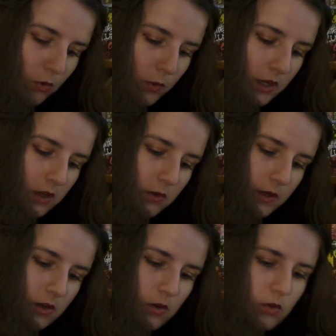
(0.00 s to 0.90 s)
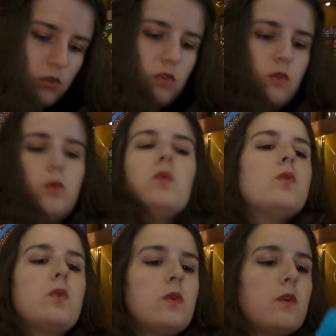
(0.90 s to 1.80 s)
we're going old
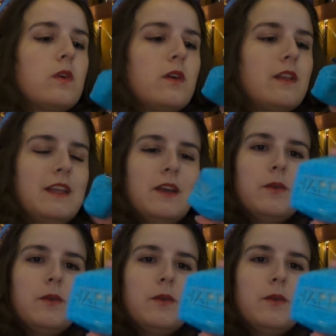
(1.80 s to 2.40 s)
school.